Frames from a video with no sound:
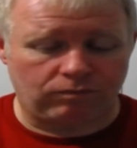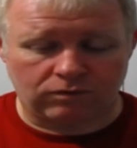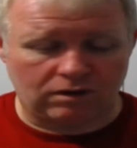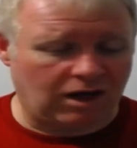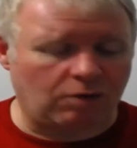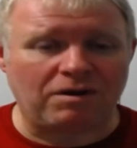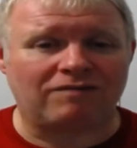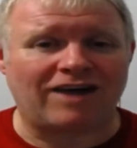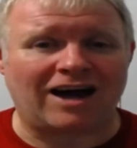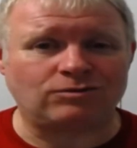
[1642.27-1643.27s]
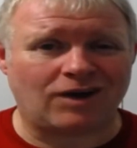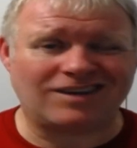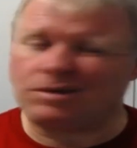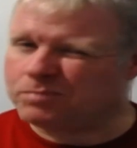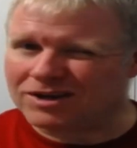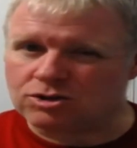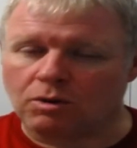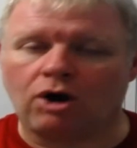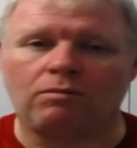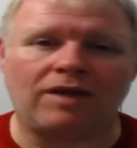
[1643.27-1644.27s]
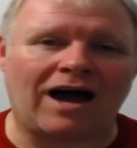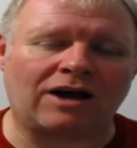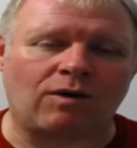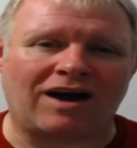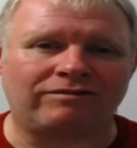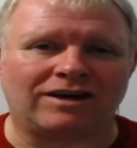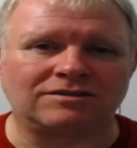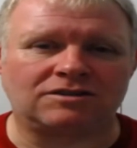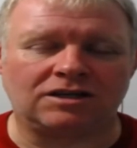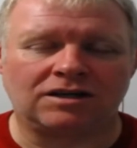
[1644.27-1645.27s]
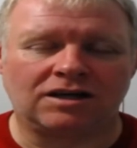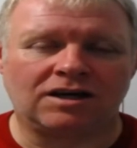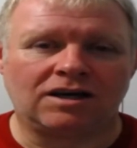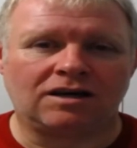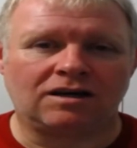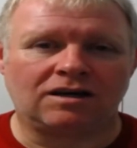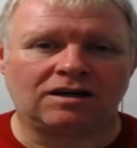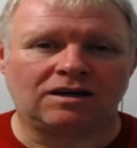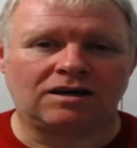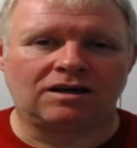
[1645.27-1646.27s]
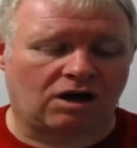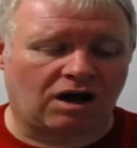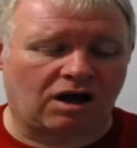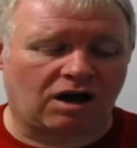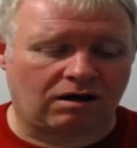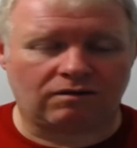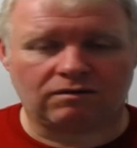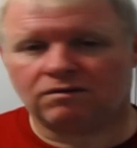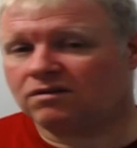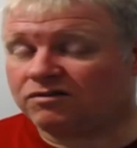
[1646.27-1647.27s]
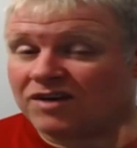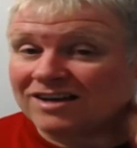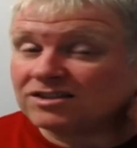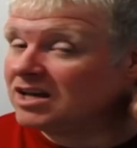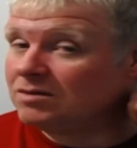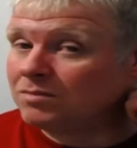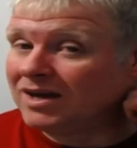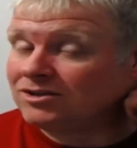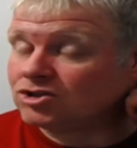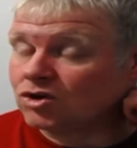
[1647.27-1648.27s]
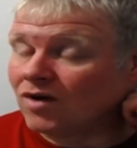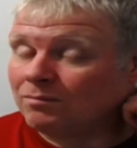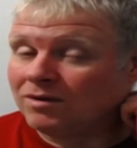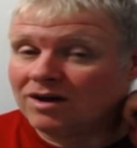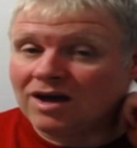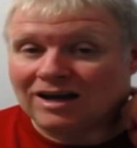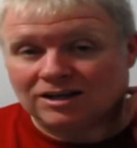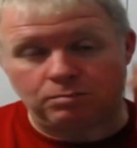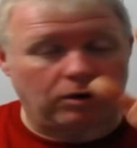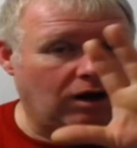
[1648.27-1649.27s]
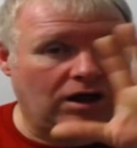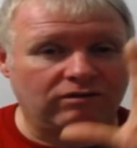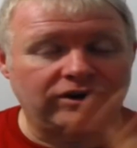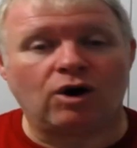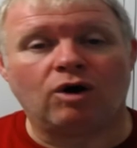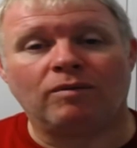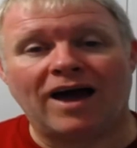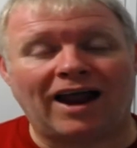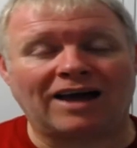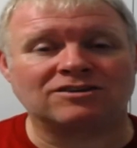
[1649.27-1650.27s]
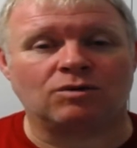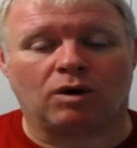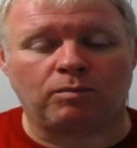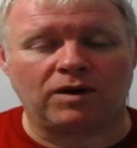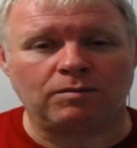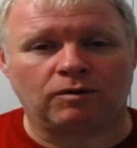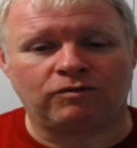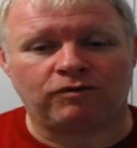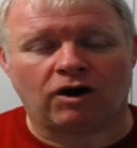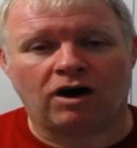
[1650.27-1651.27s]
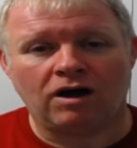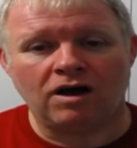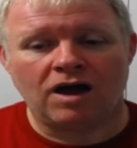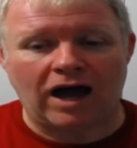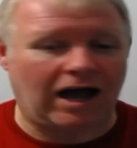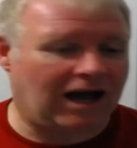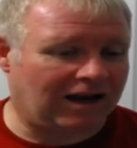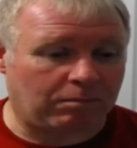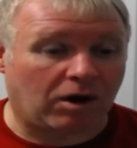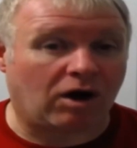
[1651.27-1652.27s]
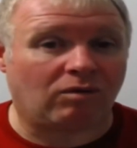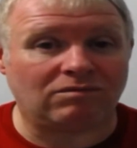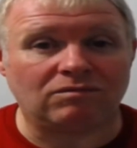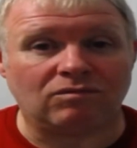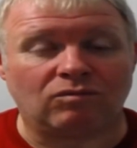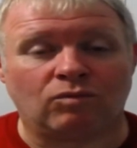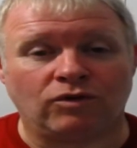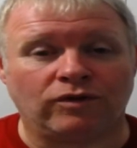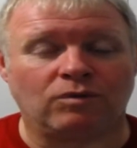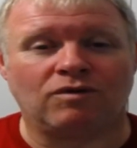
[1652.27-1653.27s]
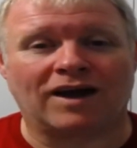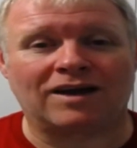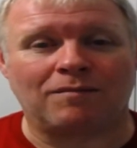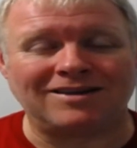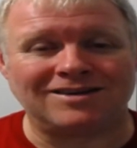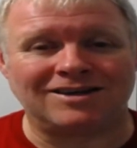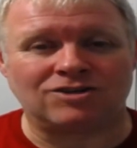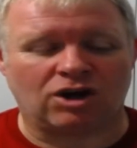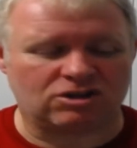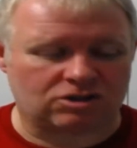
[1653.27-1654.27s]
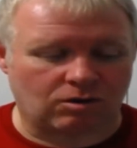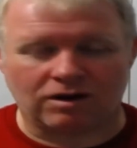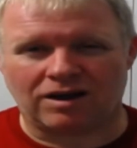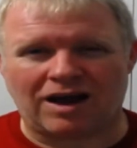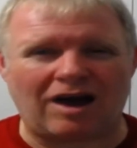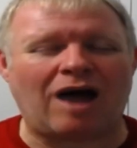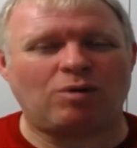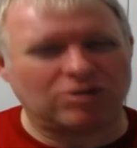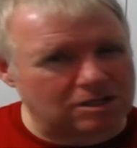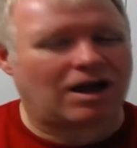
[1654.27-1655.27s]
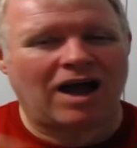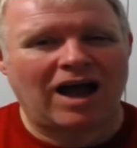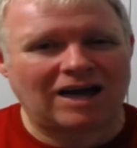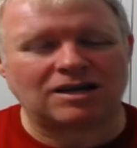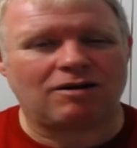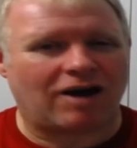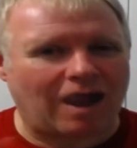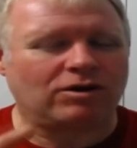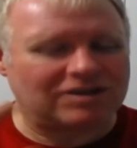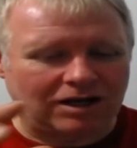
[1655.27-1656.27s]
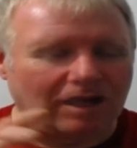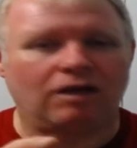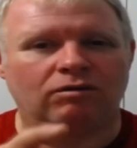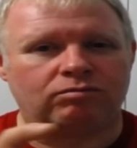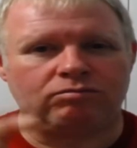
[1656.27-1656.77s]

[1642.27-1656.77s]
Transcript: Little bit of hardware. I did pick something up that I quite fancied, you know, so if you haven't seen me Instagram, I did put a little video up there asking what people thought, and I bought one that were recommended, you know, because I wanted a little